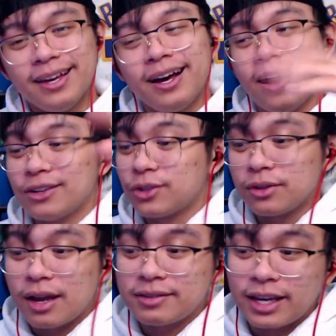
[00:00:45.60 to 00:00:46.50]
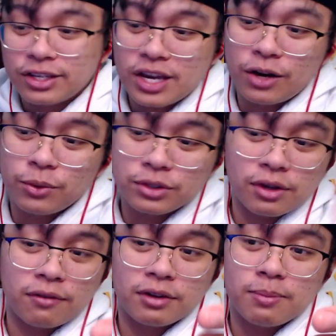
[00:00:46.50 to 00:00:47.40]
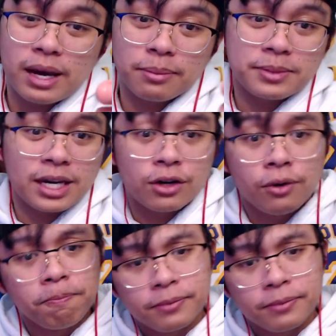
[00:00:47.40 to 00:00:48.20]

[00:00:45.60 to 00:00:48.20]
Also, I do have a second channel which serves as a backup channel,